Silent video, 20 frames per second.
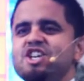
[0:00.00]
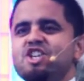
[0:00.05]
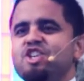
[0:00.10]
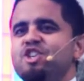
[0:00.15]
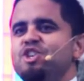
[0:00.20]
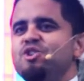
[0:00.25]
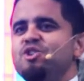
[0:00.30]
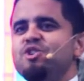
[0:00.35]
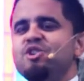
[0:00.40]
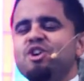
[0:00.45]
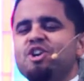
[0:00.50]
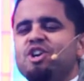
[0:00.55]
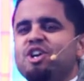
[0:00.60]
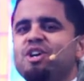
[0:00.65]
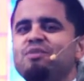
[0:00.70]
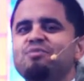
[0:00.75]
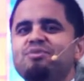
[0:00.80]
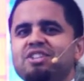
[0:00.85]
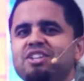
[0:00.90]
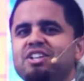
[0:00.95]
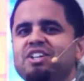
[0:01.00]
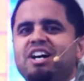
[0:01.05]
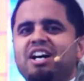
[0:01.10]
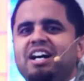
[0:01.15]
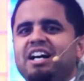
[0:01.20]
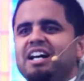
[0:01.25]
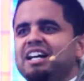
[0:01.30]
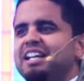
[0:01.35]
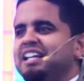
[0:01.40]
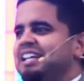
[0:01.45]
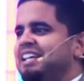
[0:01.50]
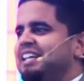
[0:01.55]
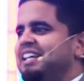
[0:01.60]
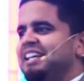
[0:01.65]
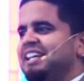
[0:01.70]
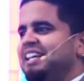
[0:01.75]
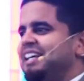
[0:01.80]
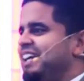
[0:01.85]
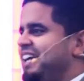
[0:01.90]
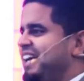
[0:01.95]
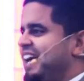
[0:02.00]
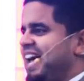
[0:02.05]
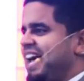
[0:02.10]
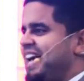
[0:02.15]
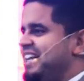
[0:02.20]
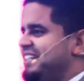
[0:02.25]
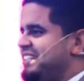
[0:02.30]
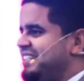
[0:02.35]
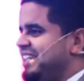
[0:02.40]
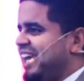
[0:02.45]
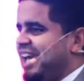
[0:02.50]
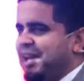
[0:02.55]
You could come to God as